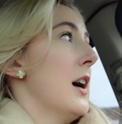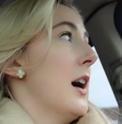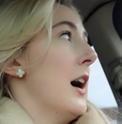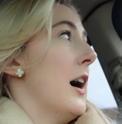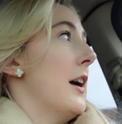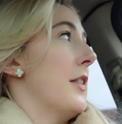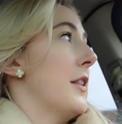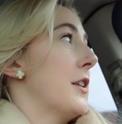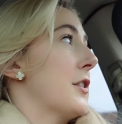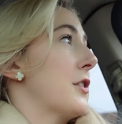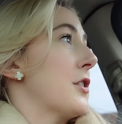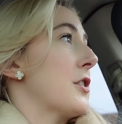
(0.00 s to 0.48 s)

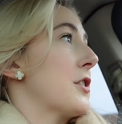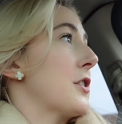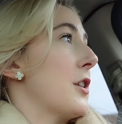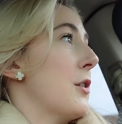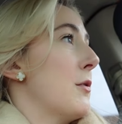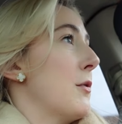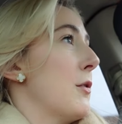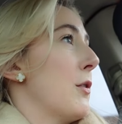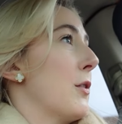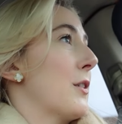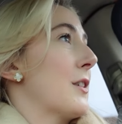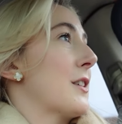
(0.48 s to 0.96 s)
And they just
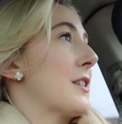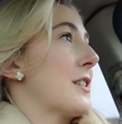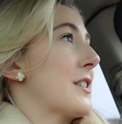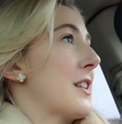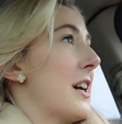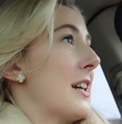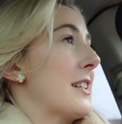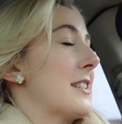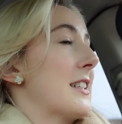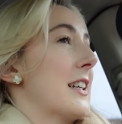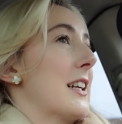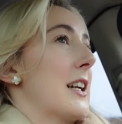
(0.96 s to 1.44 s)
don't look
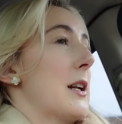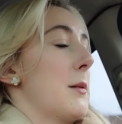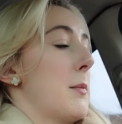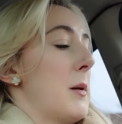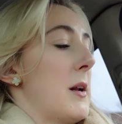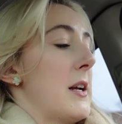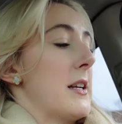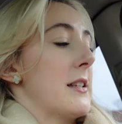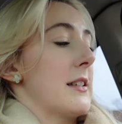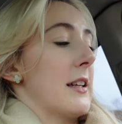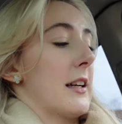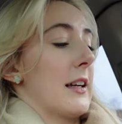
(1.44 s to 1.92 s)
aesthetically
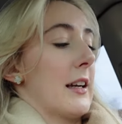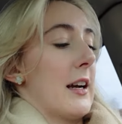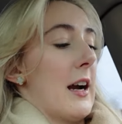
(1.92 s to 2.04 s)
pleasing